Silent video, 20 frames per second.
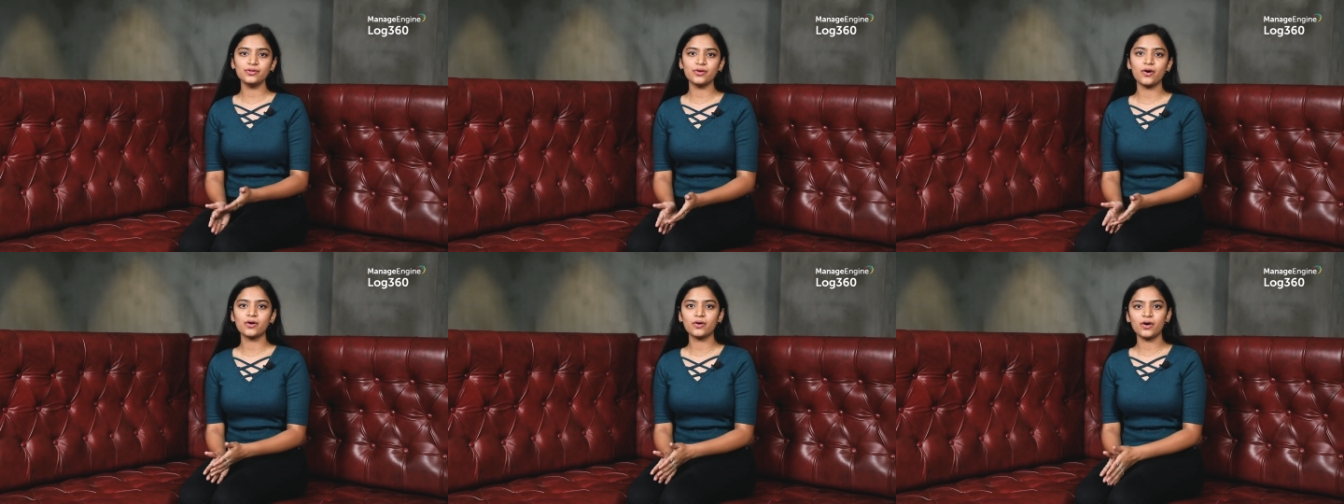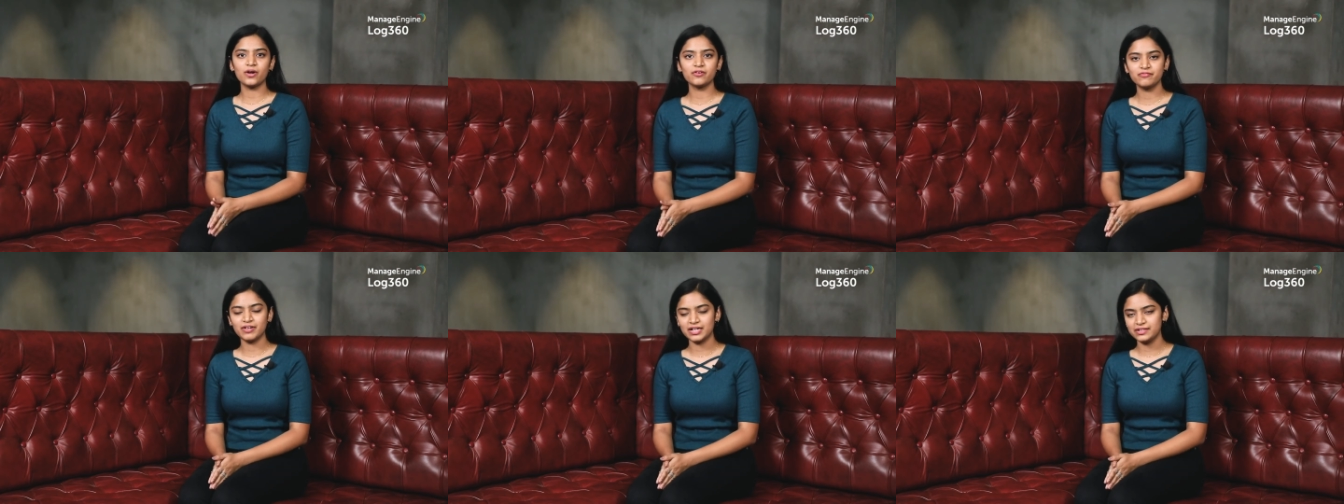
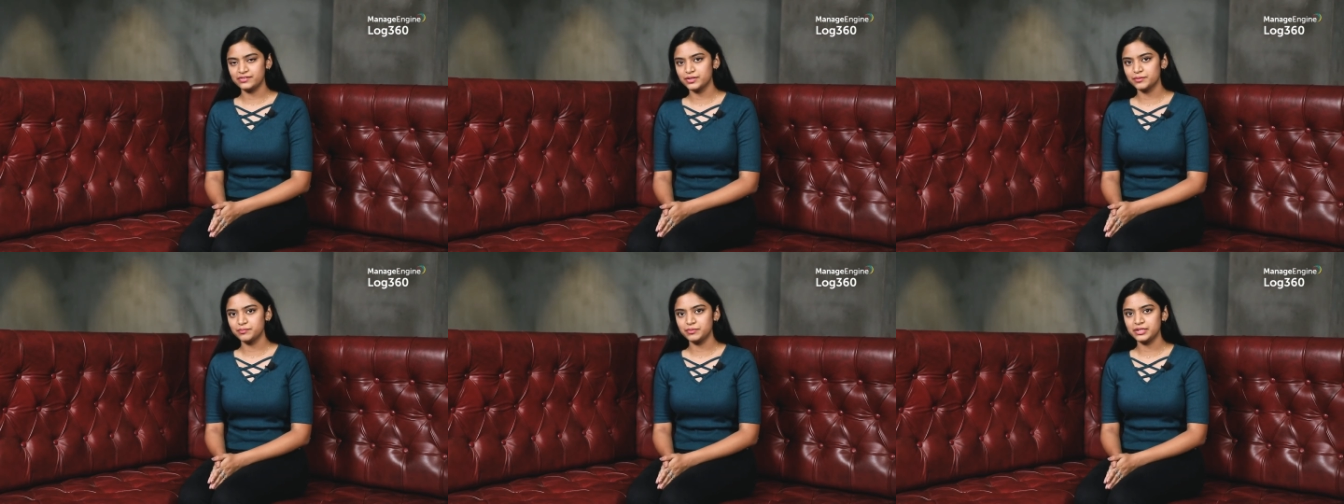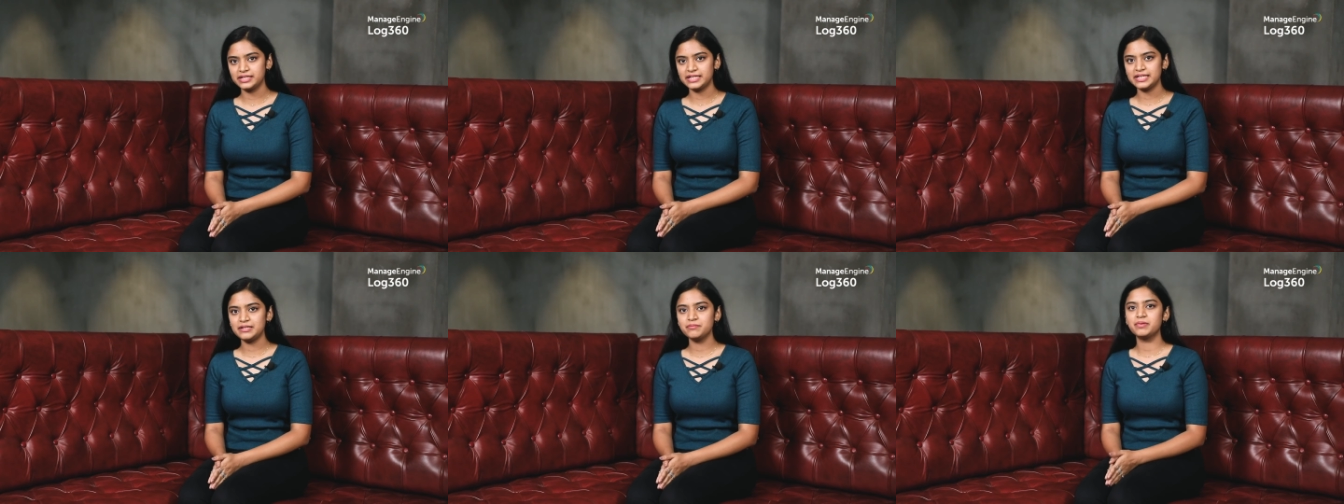logon
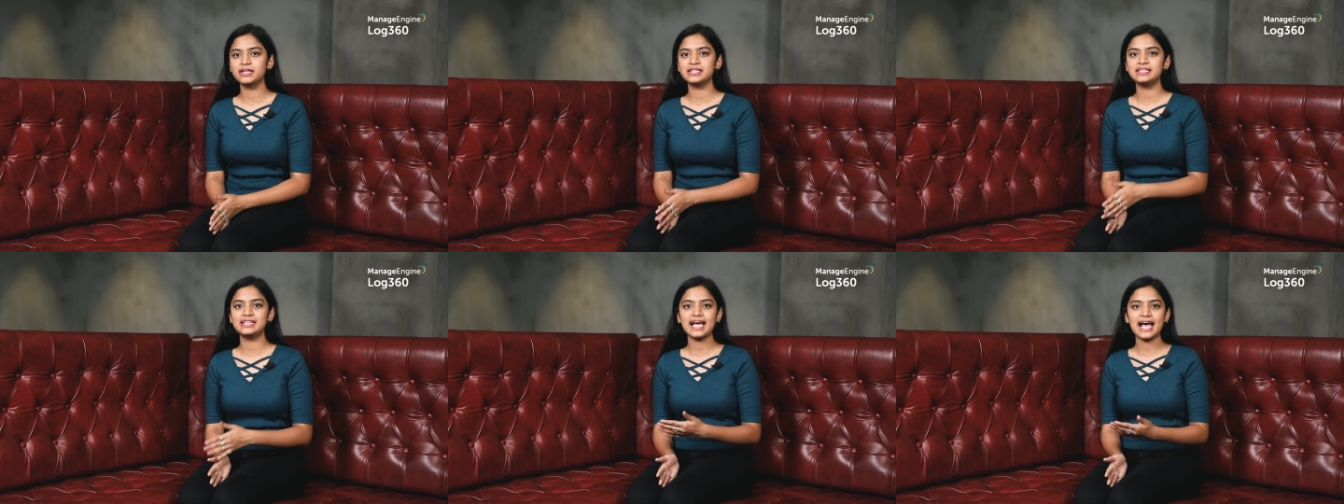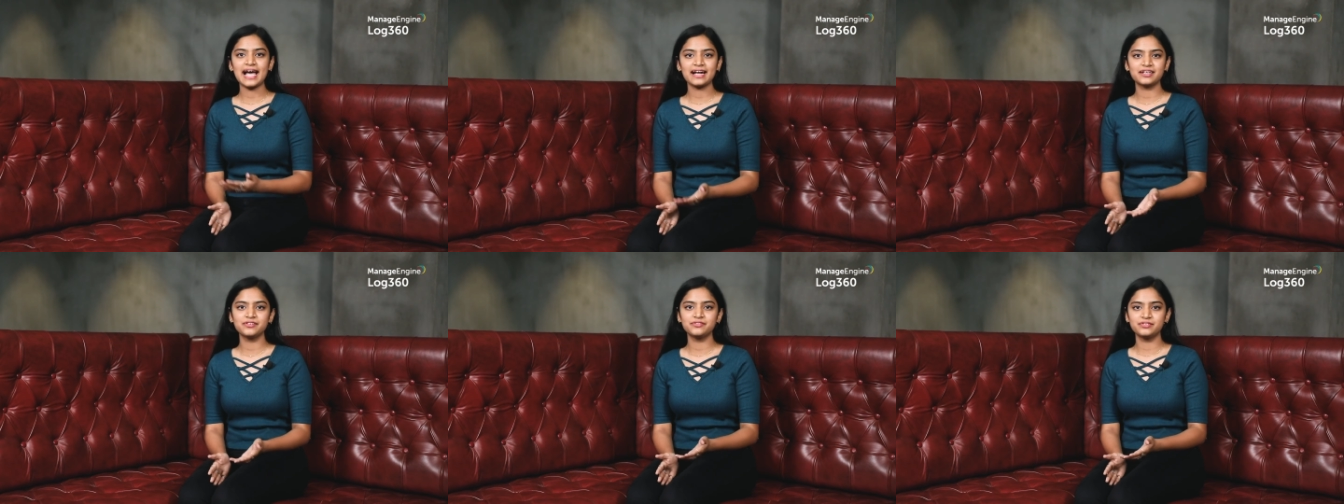vulnerability by the
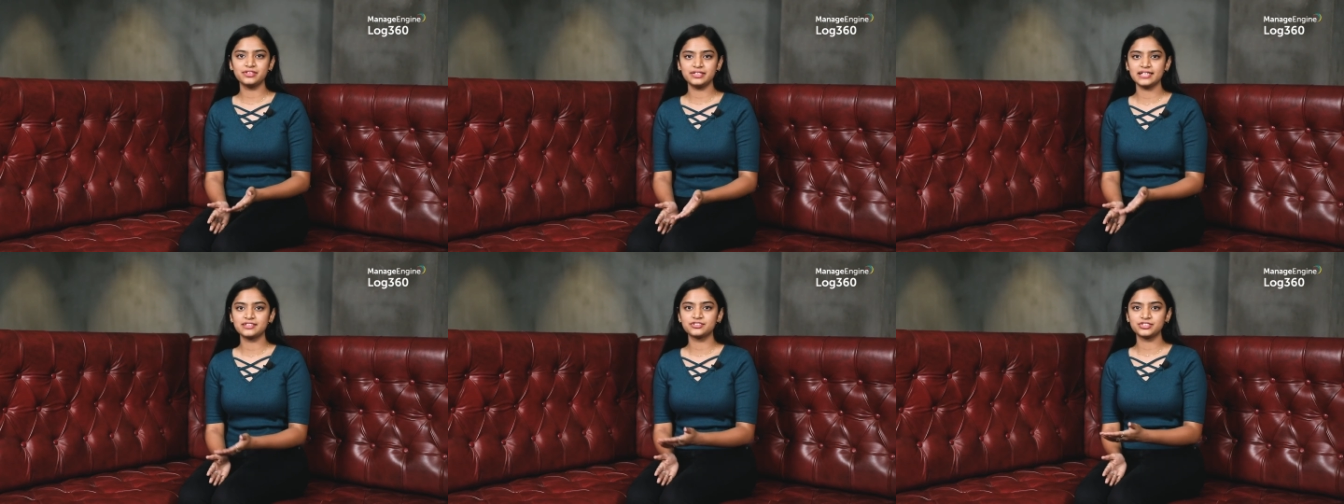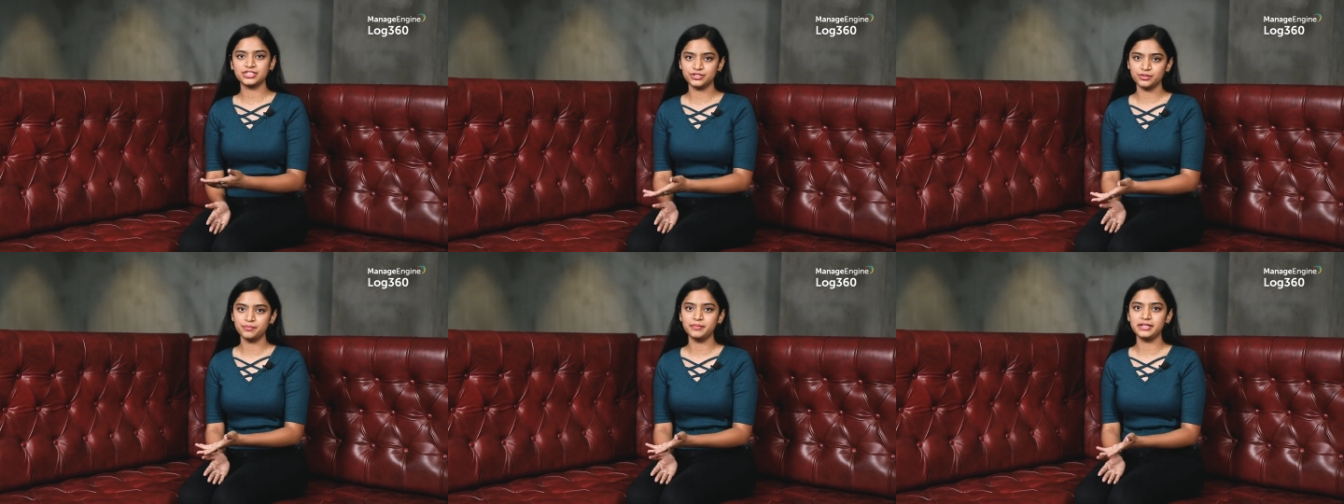Active
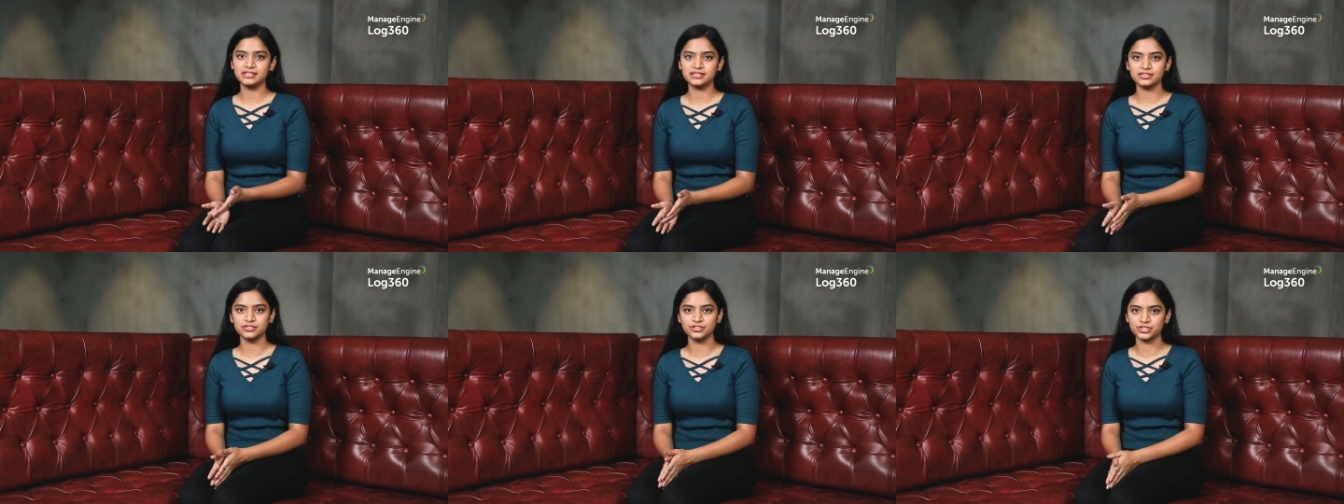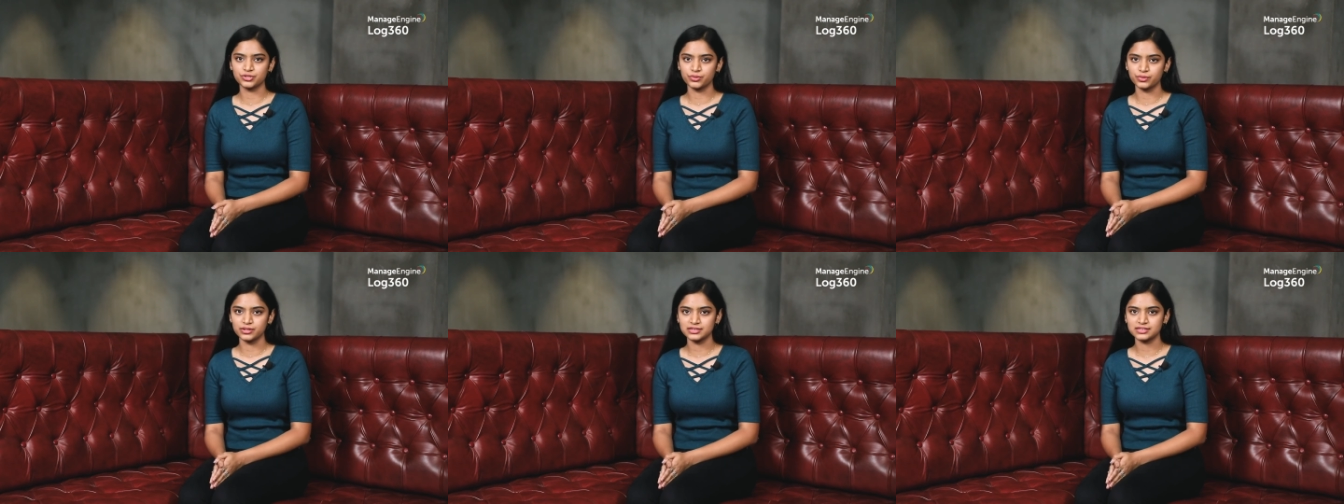Directory domain
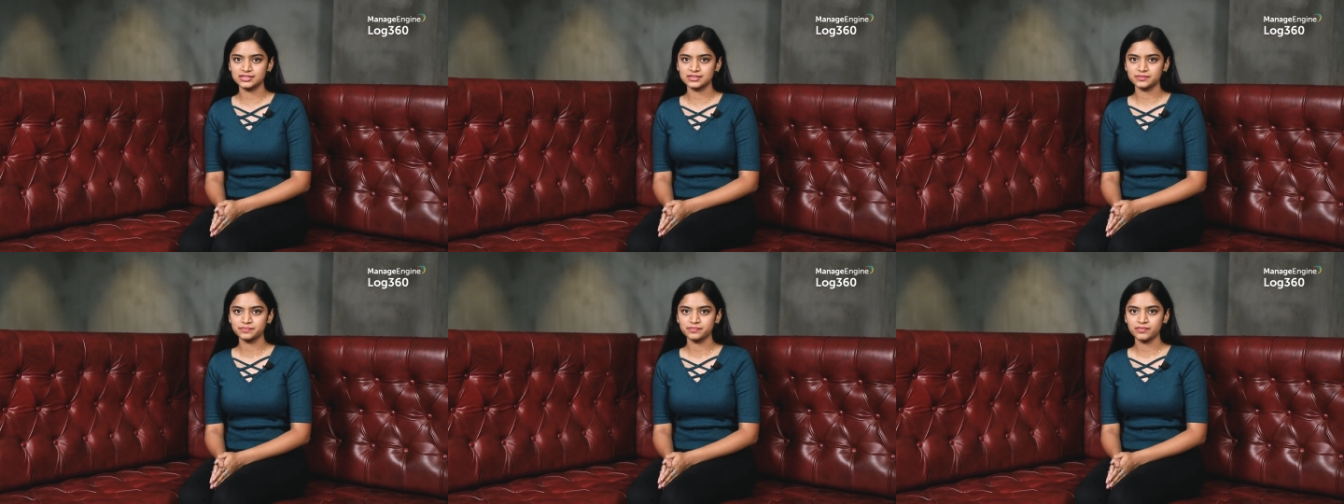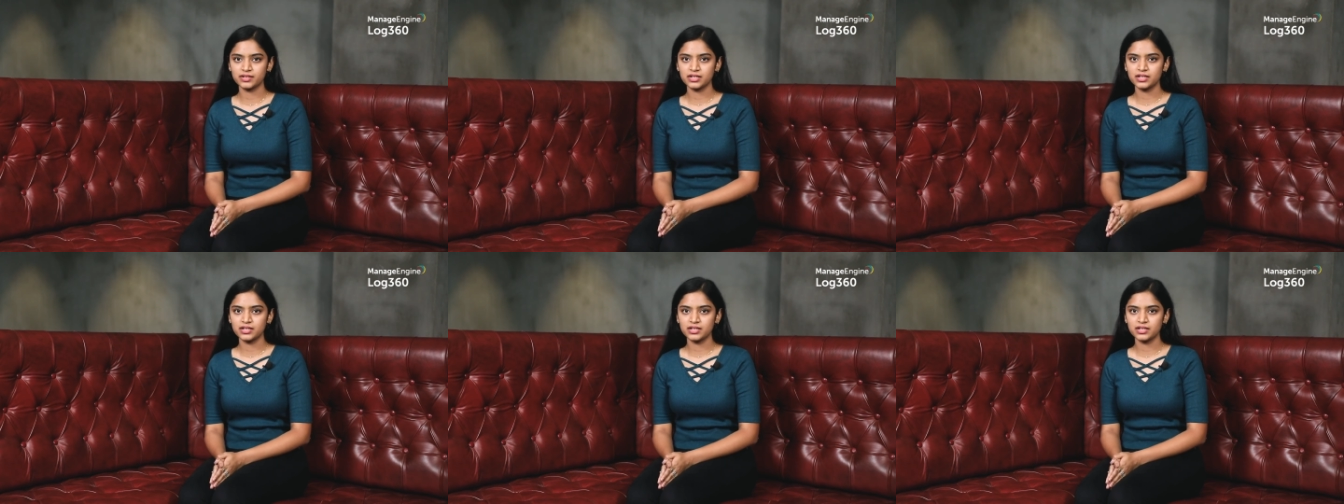controllers.